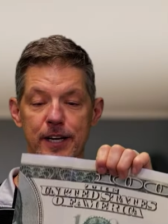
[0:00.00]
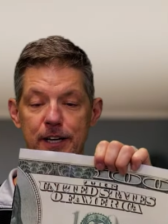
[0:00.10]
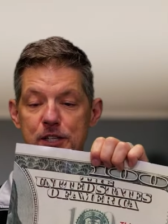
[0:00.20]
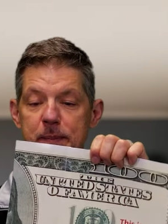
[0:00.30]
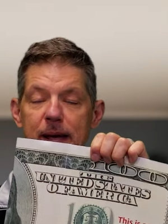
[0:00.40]

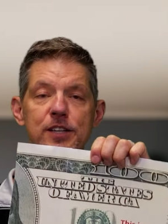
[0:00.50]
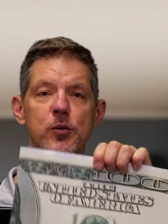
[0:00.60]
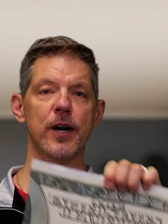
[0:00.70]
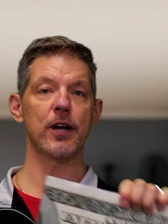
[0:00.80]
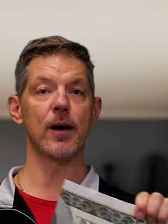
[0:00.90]
expense
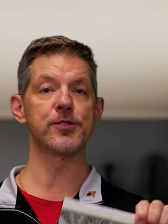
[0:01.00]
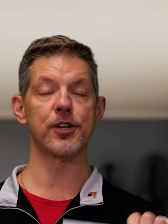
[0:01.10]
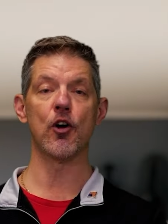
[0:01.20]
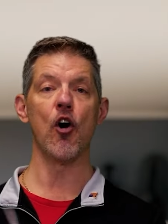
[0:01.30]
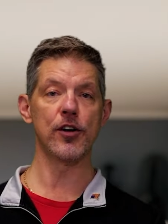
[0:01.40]
when it comes
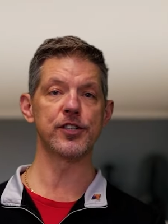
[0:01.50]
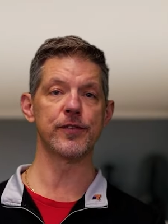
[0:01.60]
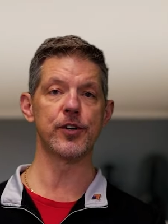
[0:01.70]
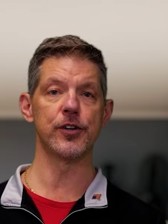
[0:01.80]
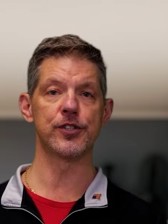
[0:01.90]
to cost
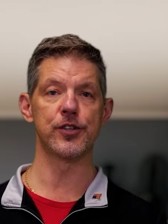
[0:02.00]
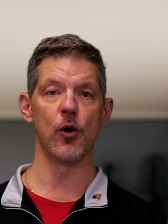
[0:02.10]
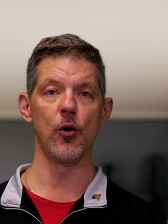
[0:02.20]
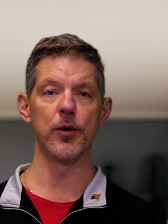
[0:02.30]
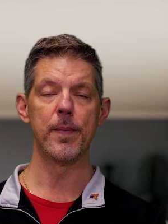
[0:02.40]
of goods
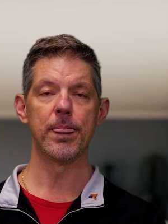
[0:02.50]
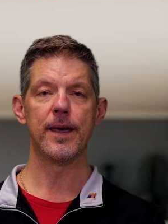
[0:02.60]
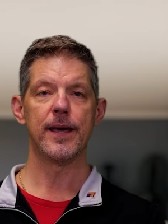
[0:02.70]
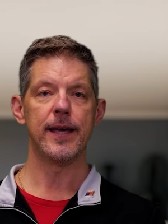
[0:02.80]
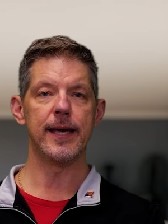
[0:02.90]
sold
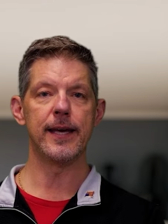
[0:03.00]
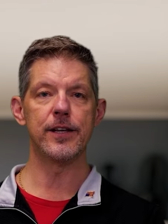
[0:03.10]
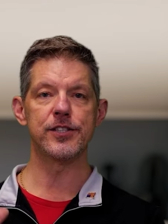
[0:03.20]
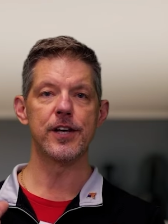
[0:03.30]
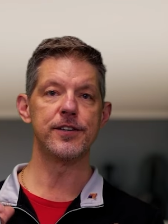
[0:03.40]

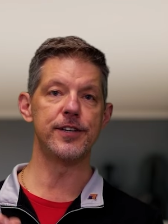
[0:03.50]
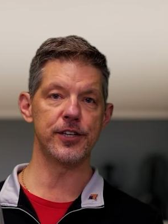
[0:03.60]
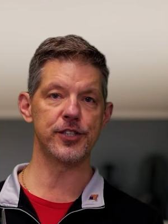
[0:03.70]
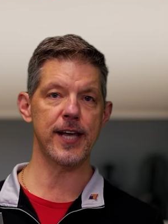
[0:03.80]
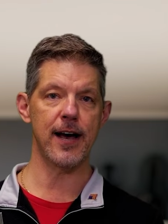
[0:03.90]
is
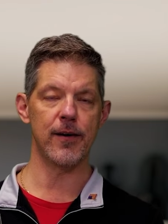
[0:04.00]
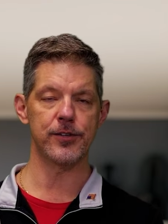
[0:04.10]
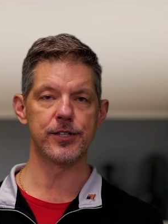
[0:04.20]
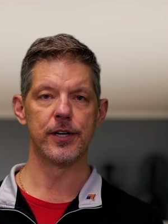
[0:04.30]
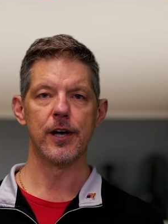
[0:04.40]
discounts.